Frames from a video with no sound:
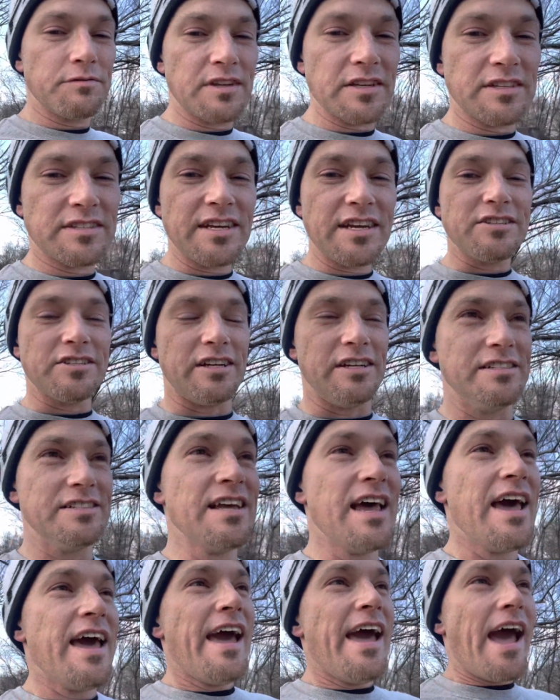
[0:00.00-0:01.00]
decisions
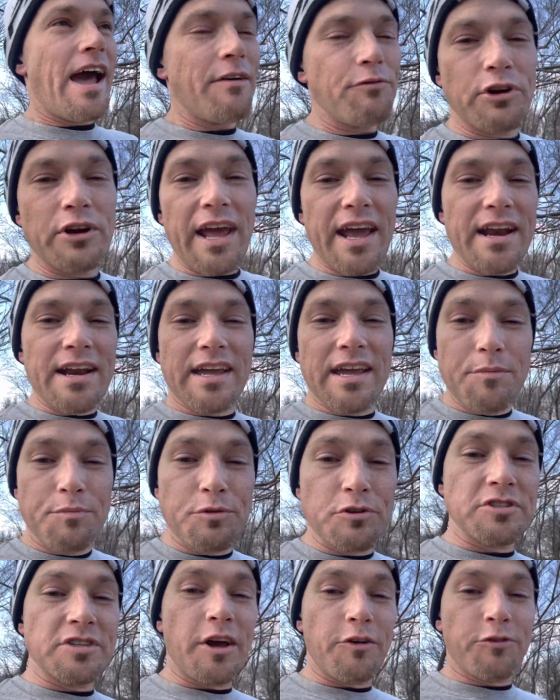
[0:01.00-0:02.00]
every day to keep
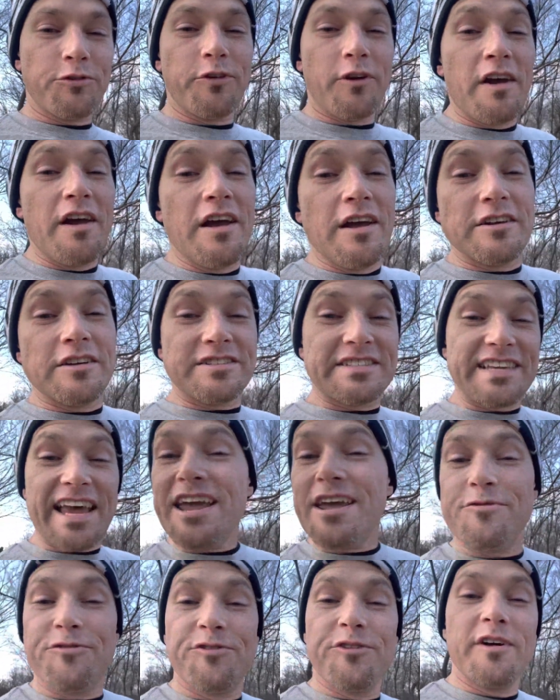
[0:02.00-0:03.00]
yourself
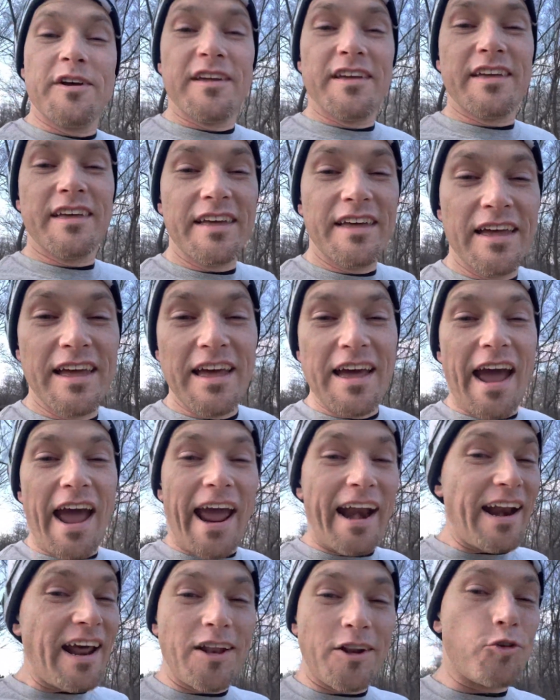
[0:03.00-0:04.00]
safe and
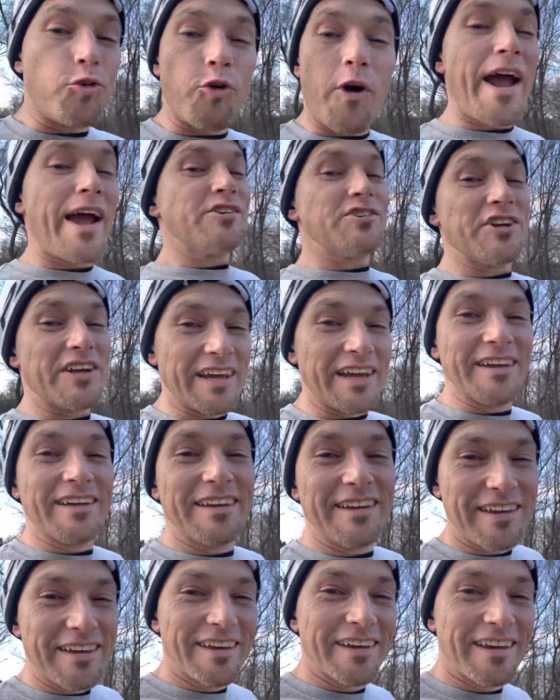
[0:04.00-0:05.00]
not crashing
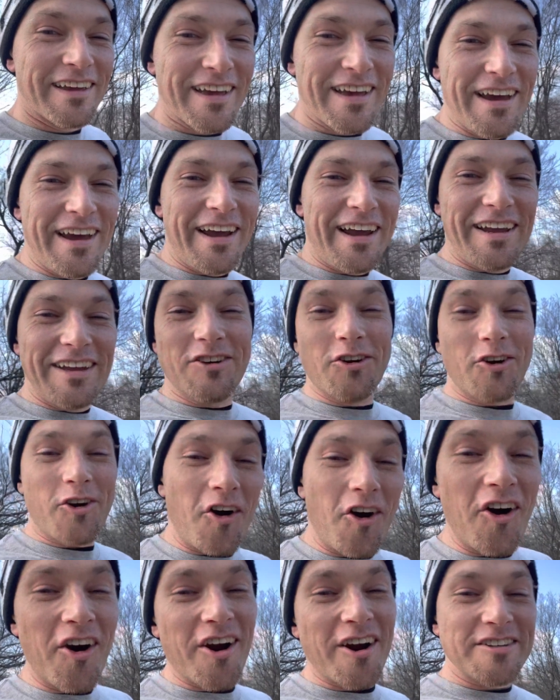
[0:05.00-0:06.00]
your
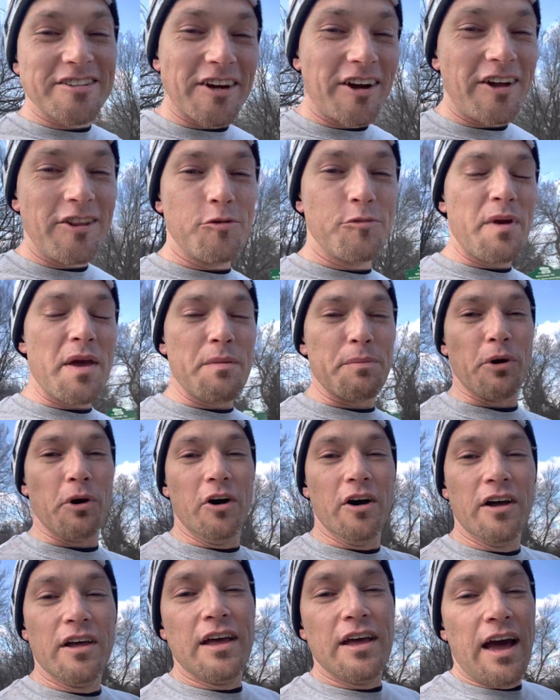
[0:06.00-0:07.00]
car into other people.
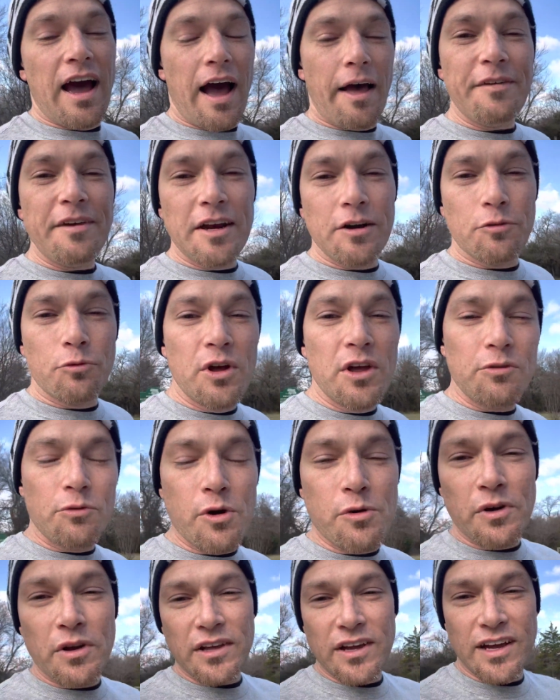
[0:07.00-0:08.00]
I mean, we
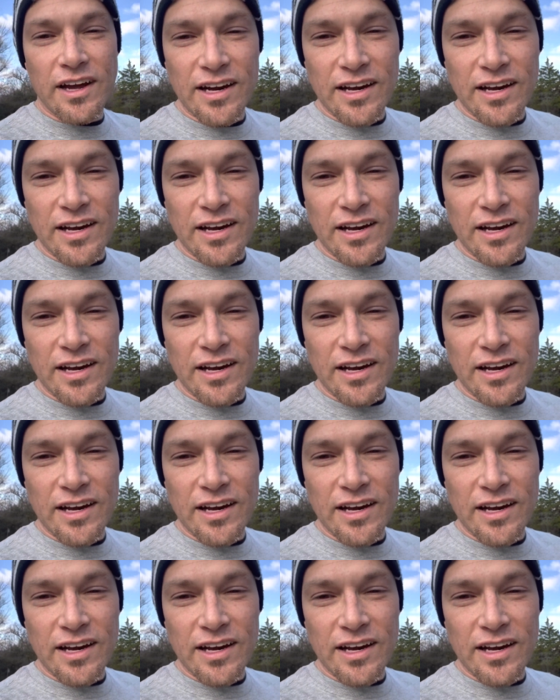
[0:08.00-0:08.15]
really